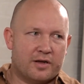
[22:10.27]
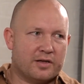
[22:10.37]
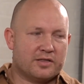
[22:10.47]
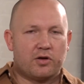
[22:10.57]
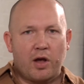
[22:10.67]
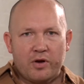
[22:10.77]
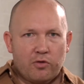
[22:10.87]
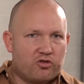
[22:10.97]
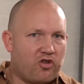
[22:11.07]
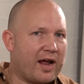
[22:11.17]
So going
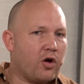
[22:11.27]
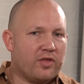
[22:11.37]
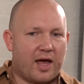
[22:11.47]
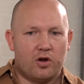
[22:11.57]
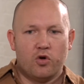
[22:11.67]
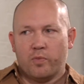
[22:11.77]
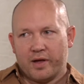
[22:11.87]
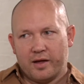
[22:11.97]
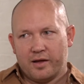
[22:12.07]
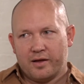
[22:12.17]
off track on that a little
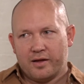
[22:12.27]
bit,